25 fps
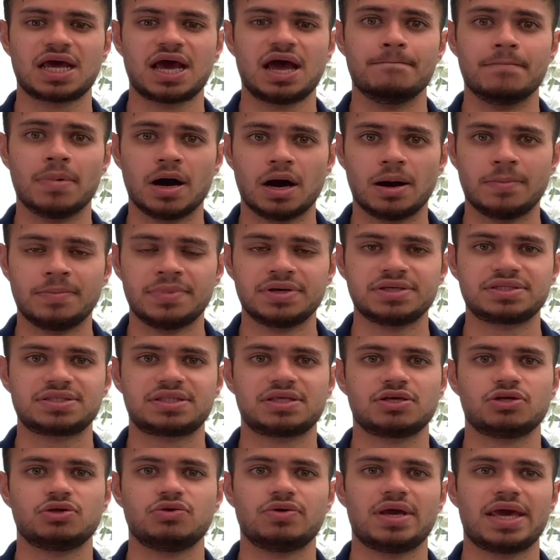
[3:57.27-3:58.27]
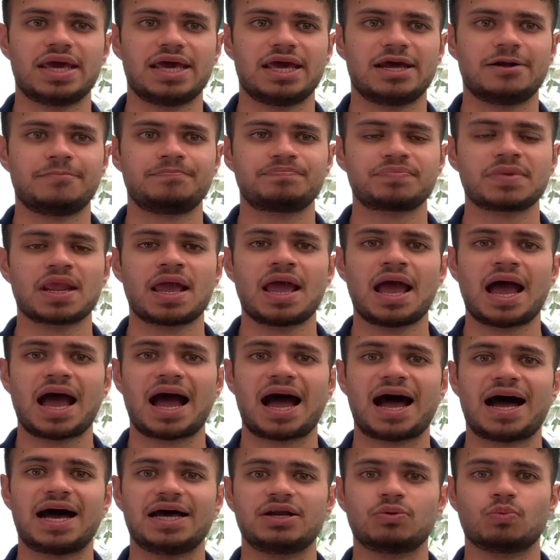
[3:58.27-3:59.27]
murmurs that you hear.
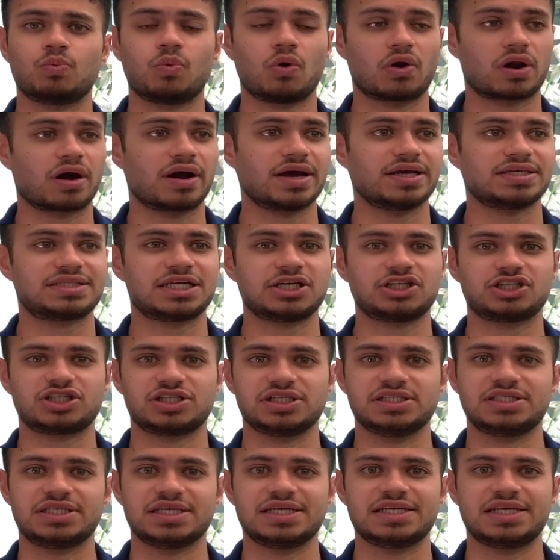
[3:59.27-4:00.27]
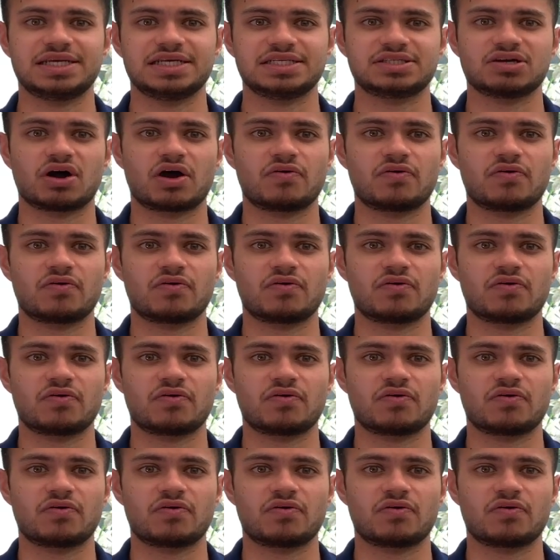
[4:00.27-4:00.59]
And what I essentially did is I